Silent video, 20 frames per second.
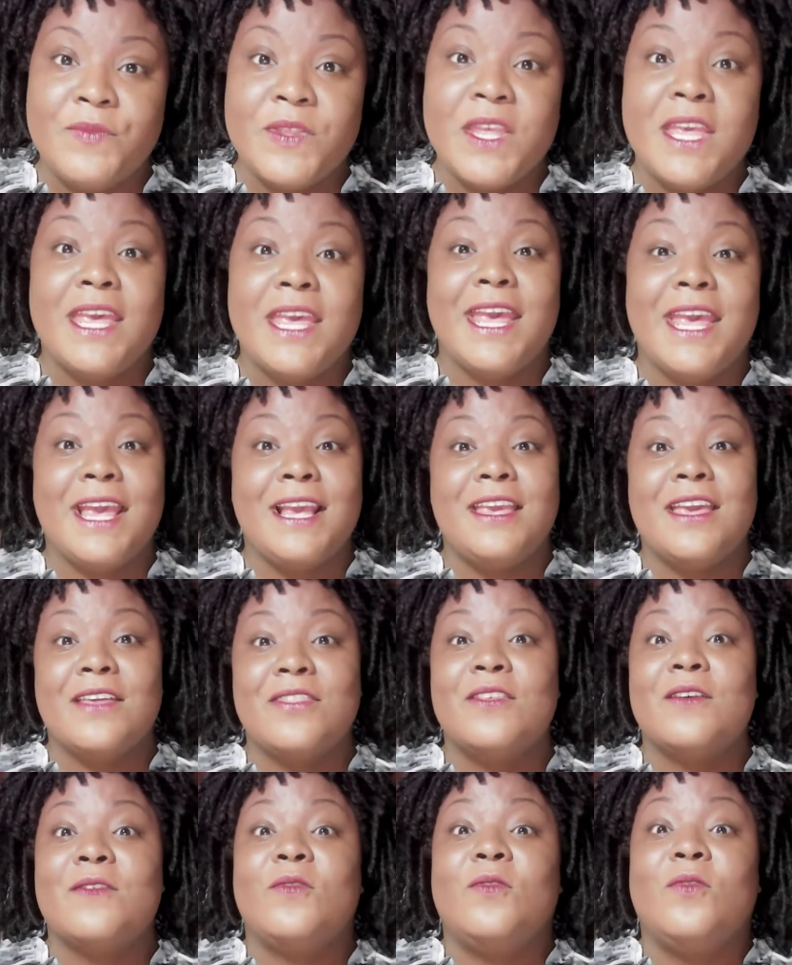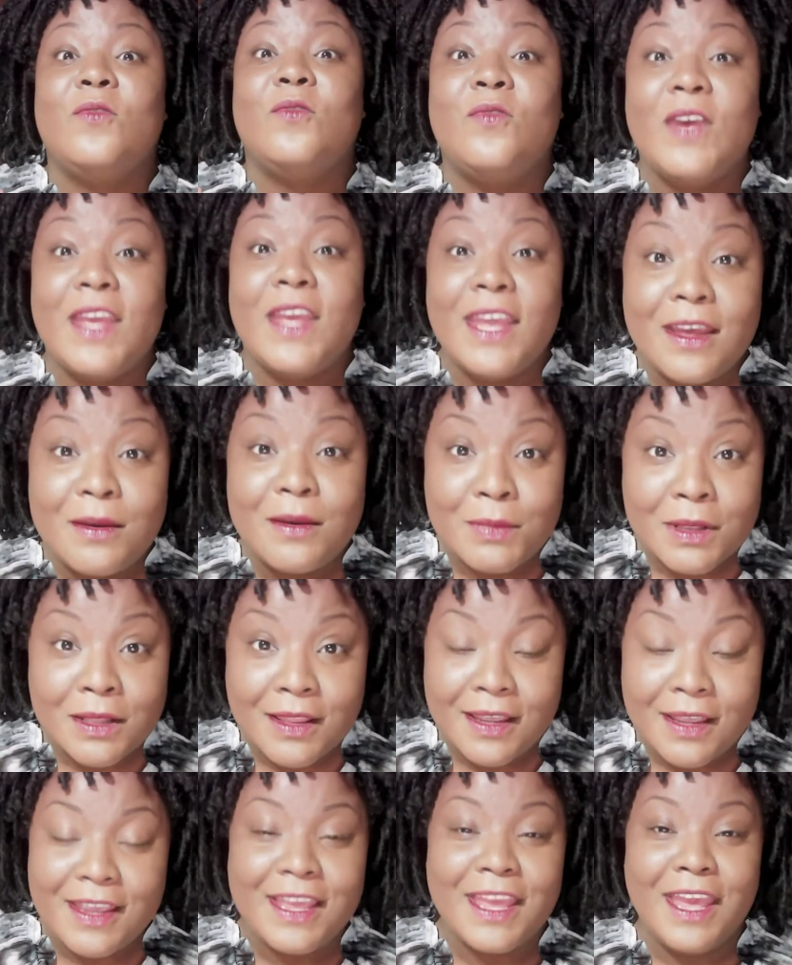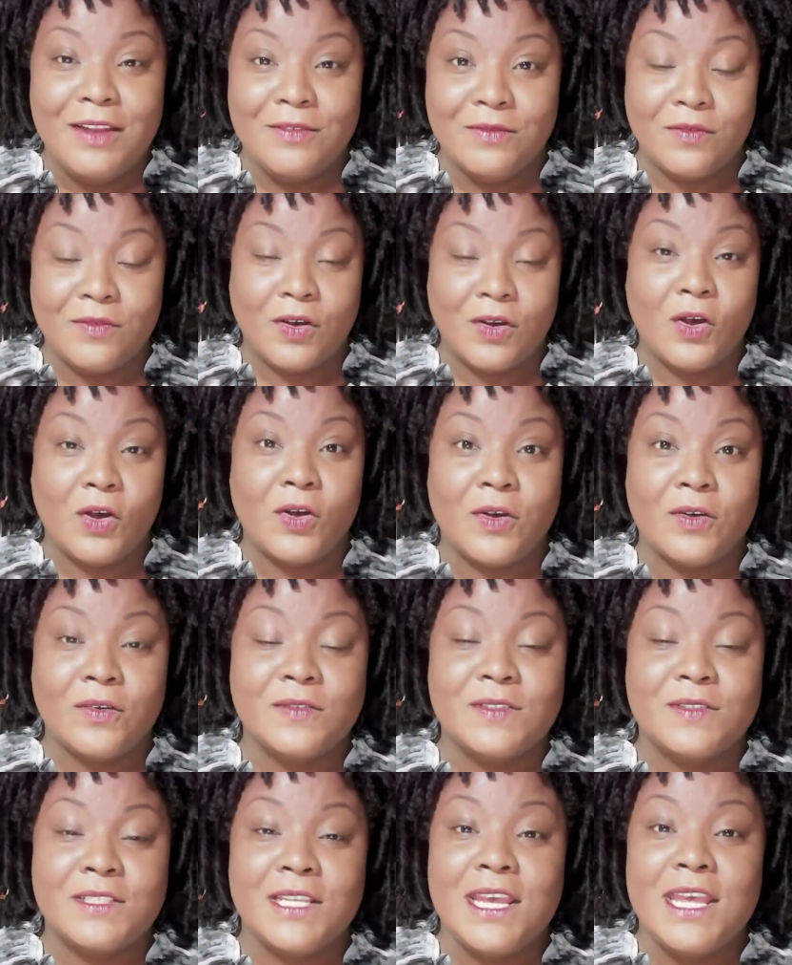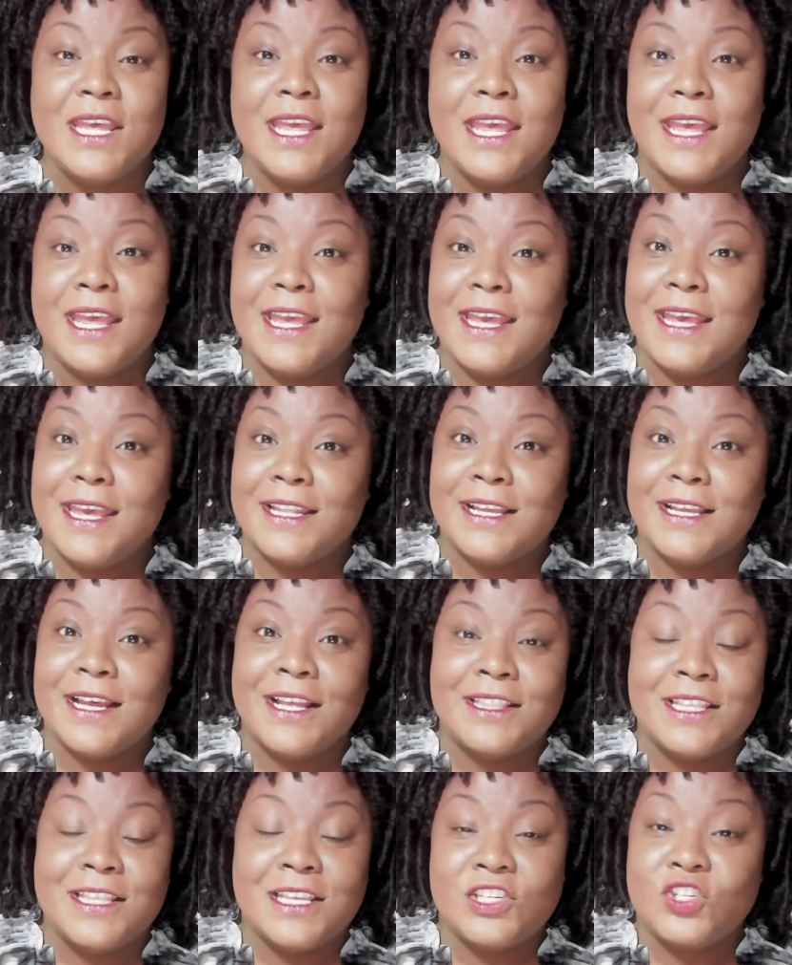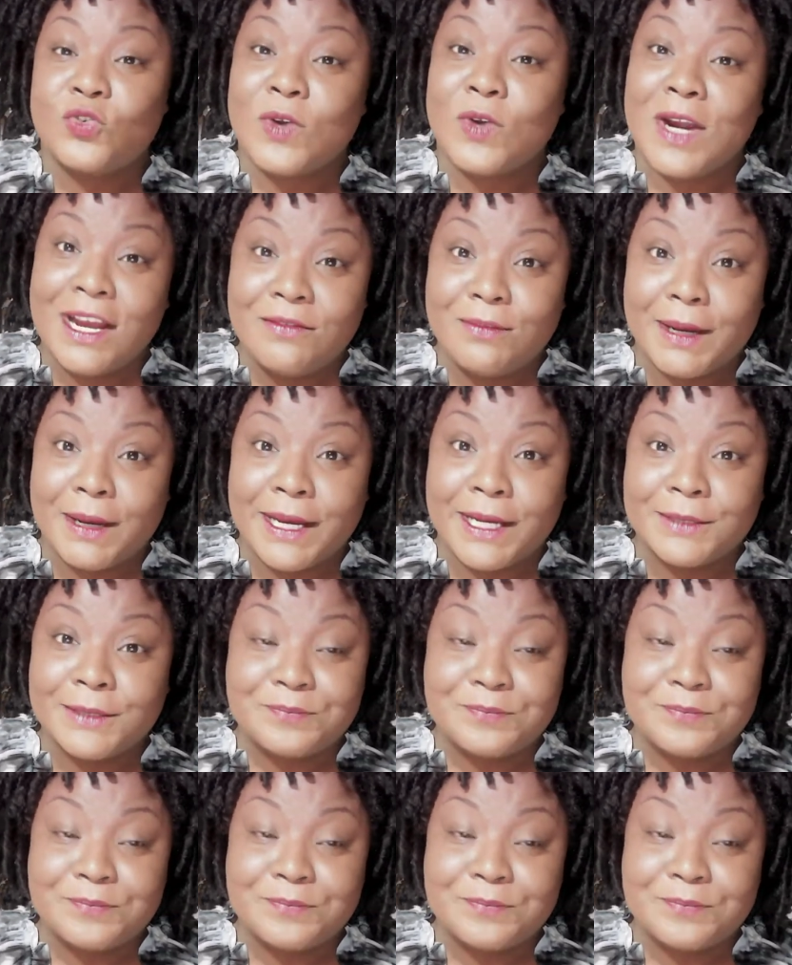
and get the family involved in this drive-by.